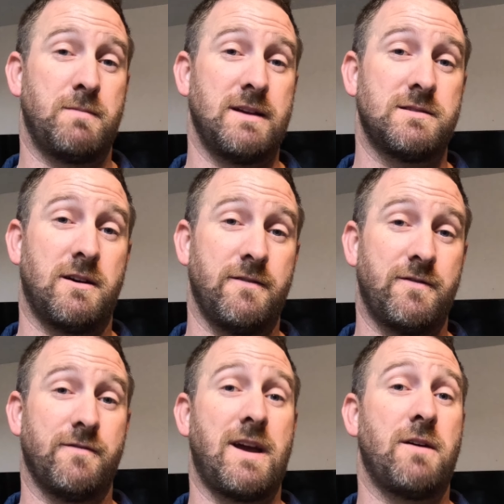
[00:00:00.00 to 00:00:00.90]
based off
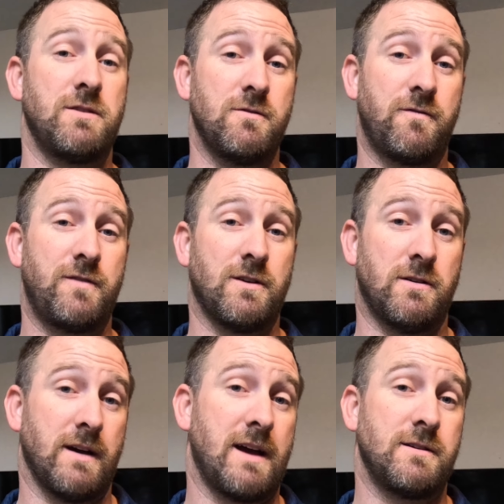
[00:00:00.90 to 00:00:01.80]
of how you
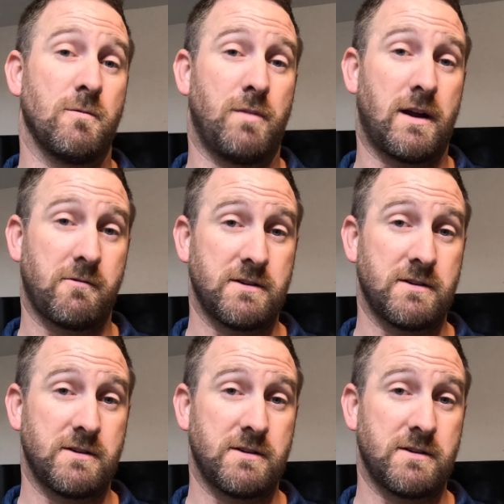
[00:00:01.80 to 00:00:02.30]
feel, how your body